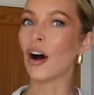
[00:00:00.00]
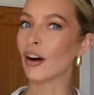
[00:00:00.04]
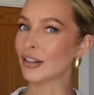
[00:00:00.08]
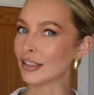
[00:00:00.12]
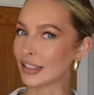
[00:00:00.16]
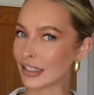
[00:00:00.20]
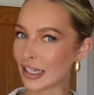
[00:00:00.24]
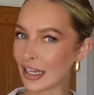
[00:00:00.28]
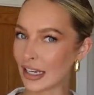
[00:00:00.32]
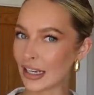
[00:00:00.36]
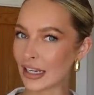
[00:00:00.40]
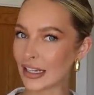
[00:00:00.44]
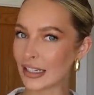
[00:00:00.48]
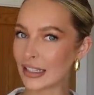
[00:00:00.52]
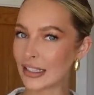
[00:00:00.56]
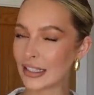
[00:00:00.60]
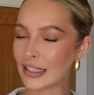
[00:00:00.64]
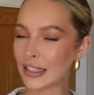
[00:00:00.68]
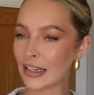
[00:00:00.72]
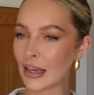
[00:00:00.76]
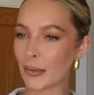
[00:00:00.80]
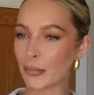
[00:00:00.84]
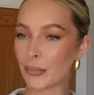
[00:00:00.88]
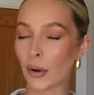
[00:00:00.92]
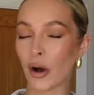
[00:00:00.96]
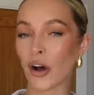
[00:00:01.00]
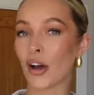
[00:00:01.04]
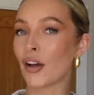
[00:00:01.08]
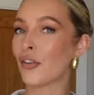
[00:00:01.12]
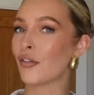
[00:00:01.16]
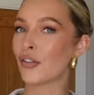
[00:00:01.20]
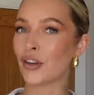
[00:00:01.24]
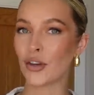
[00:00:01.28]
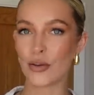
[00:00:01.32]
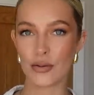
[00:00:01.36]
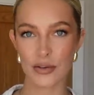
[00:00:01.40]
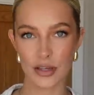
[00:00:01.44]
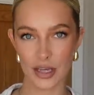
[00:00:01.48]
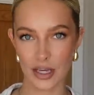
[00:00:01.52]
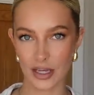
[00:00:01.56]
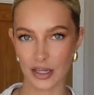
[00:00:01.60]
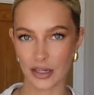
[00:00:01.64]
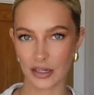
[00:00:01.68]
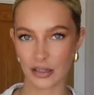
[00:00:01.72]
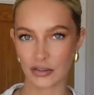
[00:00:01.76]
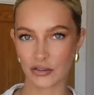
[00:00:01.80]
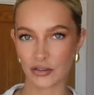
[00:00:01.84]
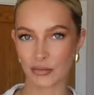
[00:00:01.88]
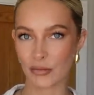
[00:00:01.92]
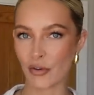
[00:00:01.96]
I did buy a few
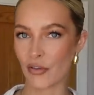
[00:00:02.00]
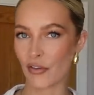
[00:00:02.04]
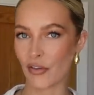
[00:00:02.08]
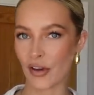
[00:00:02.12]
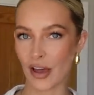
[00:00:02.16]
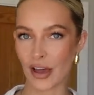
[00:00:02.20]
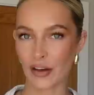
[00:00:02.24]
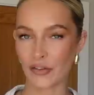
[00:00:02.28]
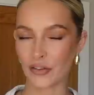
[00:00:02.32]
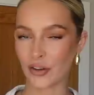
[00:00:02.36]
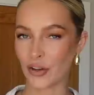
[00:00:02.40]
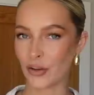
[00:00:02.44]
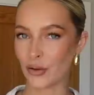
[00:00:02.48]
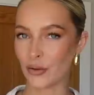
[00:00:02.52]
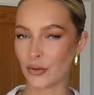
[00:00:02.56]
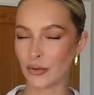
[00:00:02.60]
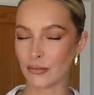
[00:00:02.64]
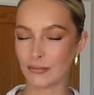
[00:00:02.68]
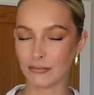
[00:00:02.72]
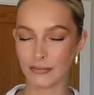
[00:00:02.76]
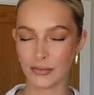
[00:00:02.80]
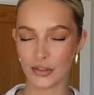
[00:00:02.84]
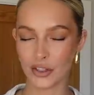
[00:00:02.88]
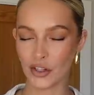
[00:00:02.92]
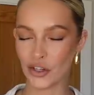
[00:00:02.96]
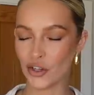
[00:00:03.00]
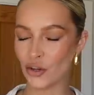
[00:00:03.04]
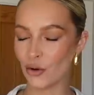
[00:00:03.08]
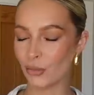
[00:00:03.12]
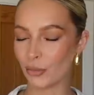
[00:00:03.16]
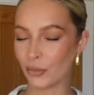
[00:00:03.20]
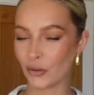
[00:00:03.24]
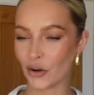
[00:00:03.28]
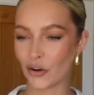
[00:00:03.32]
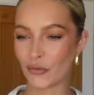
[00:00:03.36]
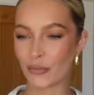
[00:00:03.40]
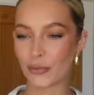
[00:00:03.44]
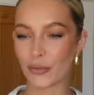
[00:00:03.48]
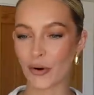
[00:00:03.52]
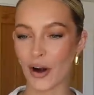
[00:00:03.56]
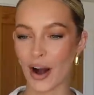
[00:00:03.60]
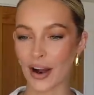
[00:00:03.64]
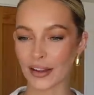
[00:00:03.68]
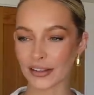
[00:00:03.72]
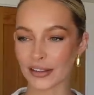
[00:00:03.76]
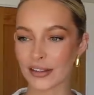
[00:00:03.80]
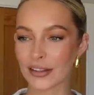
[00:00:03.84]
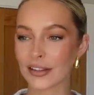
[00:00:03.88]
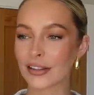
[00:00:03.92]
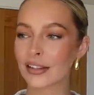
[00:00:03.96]
things from a fair few number of
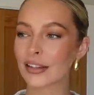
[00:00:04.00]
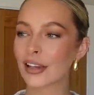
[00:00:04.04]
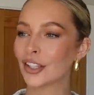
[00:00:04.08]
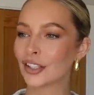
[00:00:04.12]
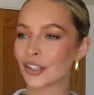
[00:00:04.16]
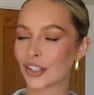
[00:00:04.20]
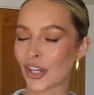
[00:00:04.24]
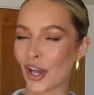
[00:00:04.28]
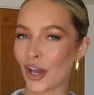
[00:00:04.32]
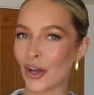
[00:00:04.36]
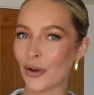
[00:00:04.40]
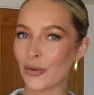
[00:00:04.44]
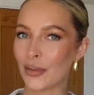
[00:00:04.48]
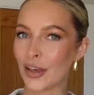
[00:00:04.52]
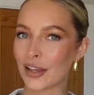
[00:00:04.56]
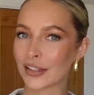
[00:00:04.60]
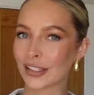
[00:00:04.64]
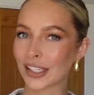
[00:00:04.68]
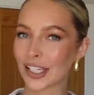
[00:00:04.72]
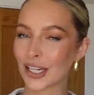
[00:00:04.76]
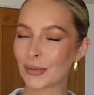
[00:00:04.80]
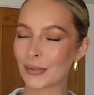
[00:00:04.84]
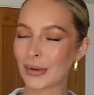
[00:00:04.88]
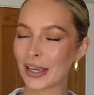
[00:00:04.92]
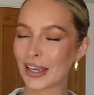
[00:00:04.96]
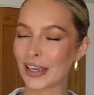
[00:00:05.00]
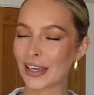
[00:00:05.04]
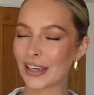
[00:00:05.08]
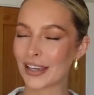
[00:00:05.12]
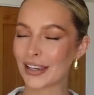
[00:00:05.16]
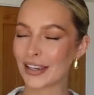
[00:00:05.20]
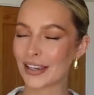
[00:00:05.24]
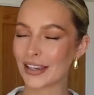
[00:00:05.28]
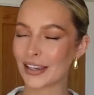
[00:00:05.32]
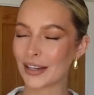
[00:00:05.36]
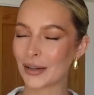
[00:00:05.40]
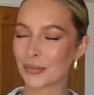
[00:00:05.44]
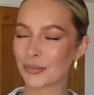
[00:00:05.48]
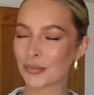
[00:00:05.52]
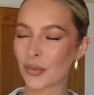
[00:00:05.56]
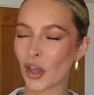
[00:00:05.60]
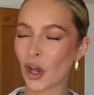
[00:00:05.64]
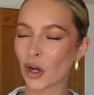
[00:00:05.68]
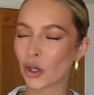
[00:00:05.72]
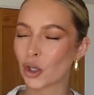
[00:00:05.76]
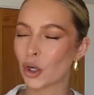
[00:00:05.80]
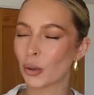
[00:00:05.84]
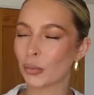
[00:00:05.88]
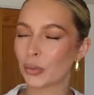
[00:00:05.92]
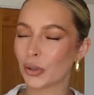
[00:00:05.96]
brands, so there's gonna be
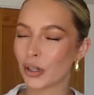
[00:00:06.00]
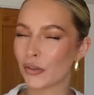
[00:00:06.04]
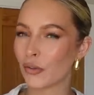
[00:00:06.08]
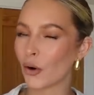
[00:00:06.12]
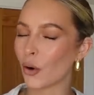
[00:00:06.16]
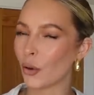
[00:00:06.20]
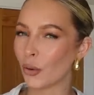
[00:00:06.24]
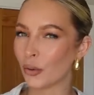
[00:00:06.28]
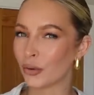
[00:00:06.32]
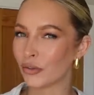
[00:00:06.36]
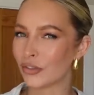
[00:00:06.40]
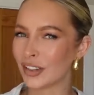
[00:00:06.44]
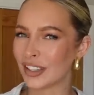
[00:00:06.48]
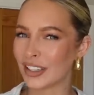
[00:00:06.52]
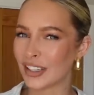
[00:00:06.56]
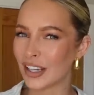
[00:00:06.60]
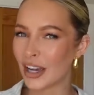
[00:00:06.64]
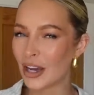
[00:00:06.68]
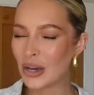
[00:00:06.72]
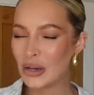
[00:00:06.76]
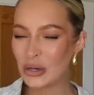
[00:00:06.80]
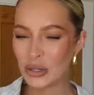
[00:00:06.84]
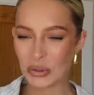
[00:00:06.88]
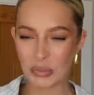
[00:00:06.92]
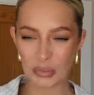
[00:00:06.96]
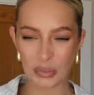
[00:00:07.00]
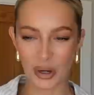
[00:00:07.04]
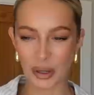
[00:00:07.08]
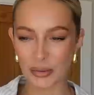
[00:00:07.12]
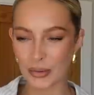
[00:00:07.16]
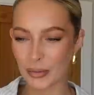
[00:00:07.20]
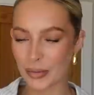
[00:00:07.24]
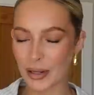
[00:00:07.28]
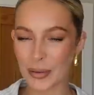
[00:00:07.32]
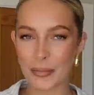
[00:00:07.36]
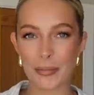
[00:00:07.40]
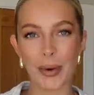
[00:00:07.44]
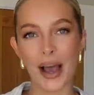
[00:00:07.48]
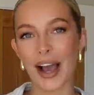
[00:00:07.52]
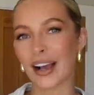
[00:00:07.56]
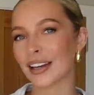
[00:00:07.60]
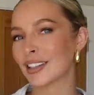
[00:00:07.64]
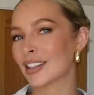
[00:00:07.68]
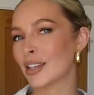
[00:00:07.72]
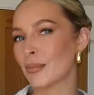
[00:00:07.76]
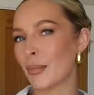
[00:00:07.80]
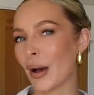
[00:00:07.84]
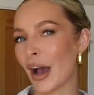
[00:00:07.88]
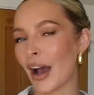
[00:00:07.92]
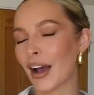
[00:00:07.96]
a couple of haul videos, probably back
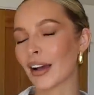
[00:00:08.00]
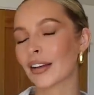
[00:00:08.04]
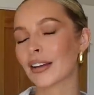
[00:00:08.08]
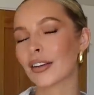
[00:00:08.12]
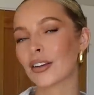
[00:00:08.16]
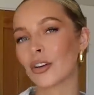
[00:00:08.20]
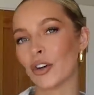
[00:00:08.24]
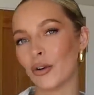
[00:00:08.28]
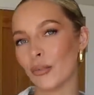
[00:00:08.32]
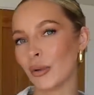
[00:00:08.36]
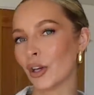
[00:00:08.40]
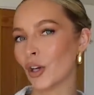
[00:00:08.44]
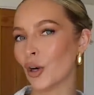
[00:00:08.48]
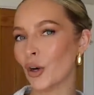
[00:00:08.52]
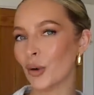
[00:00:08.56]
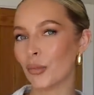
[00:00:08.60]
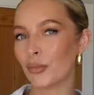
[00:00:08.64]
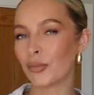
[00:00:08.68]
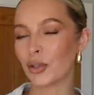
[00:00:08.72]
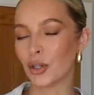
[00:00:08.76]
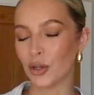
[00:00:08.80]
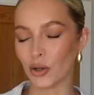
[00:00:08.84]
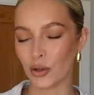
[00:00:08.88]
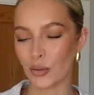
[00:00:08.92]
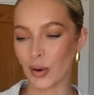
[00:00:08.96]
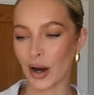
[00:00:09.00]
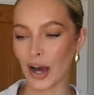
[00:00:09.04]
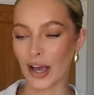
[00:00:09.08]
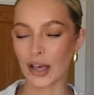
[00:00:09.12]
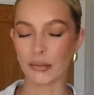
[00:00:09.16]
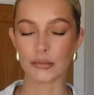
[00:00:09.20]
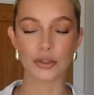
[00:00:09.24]
to back, coming up your way.